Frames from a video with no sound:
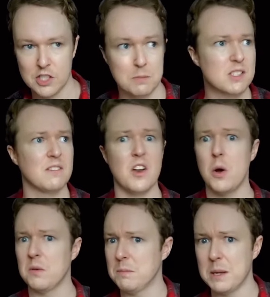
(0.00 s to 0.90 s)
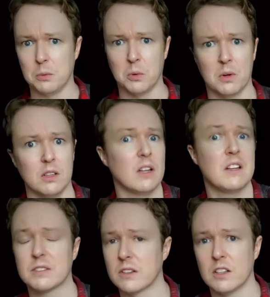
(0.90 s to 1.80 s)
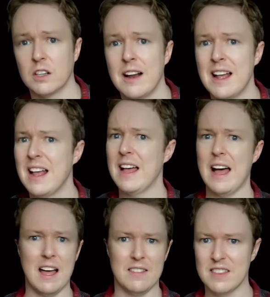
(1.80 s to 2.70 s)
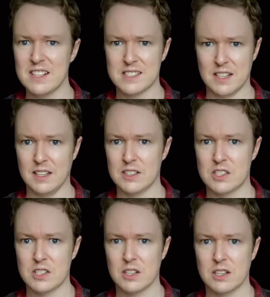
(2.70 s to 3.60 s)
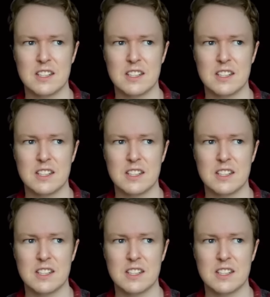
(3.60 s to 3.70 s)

She must have known people were looking for her at this stage.